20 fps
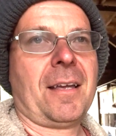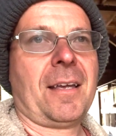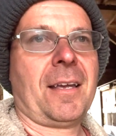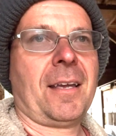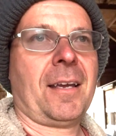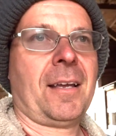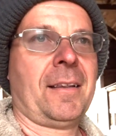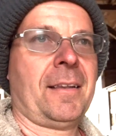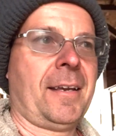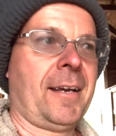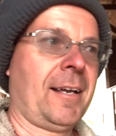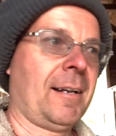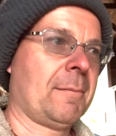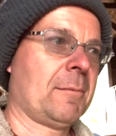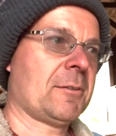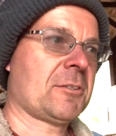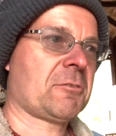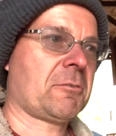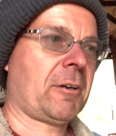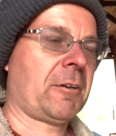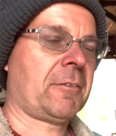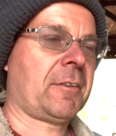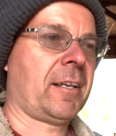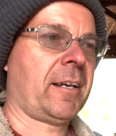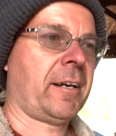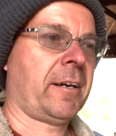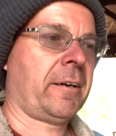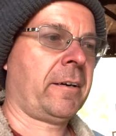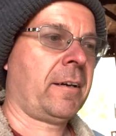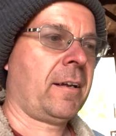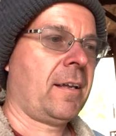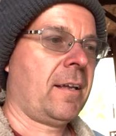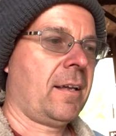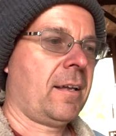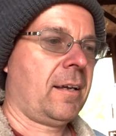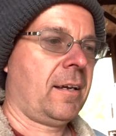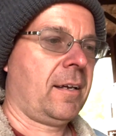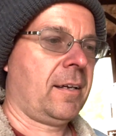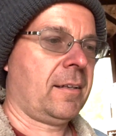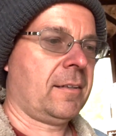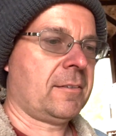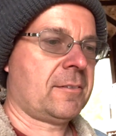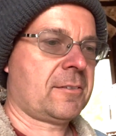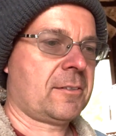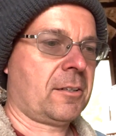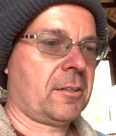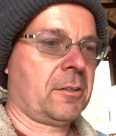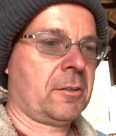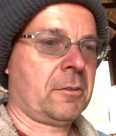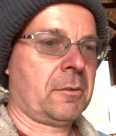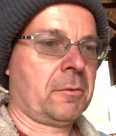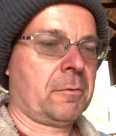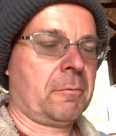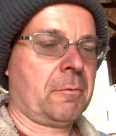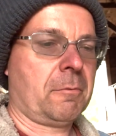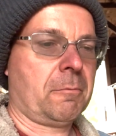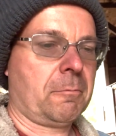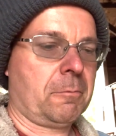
and the animals are out there, and so